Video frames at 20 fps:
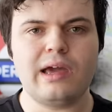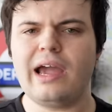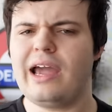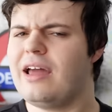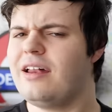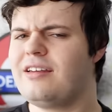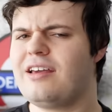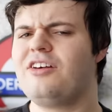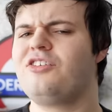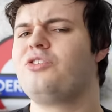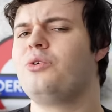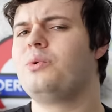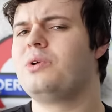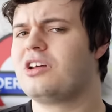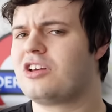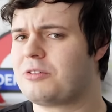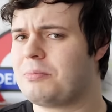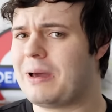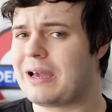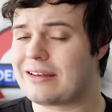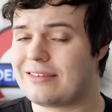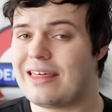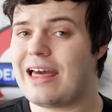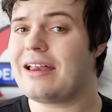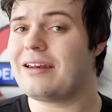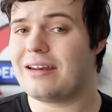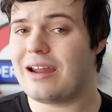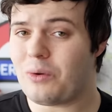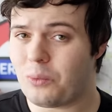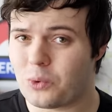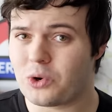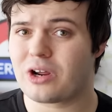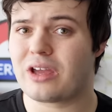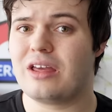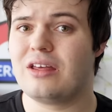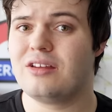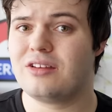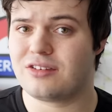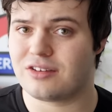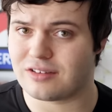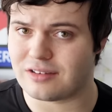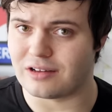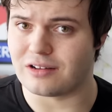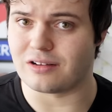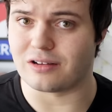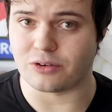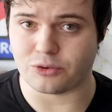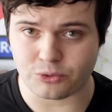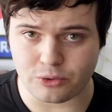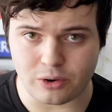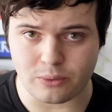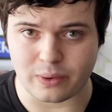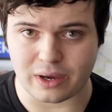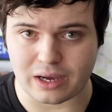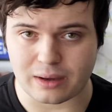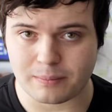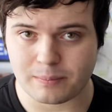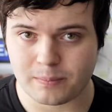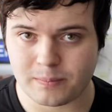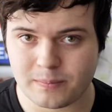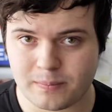And as you would expect, that network is still growing.